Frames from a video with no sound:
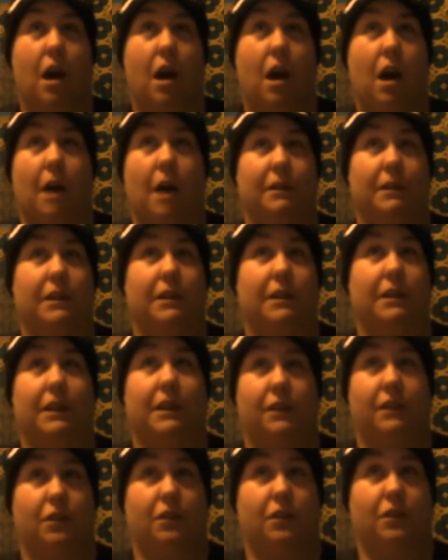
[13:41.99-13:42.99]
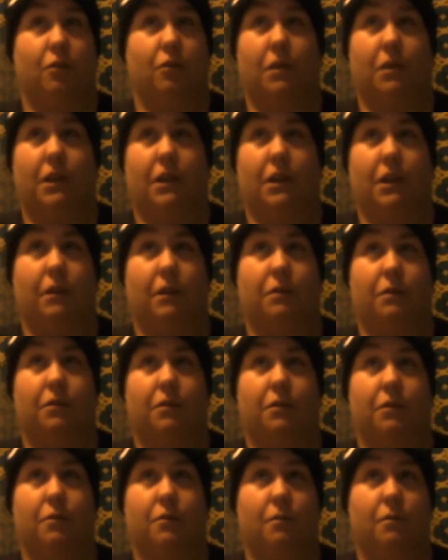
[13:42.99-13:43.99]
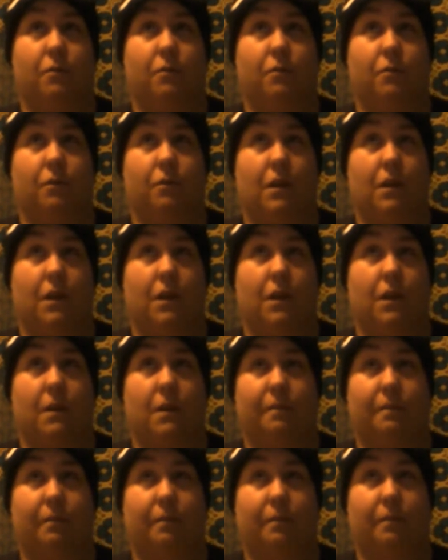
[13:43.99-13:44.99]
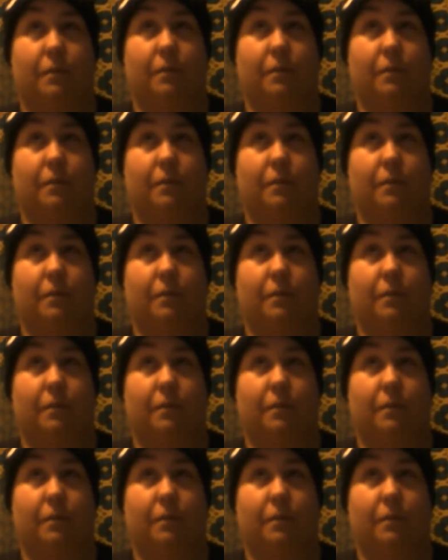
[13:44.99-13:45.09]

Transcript: I'm going to continue working with you um,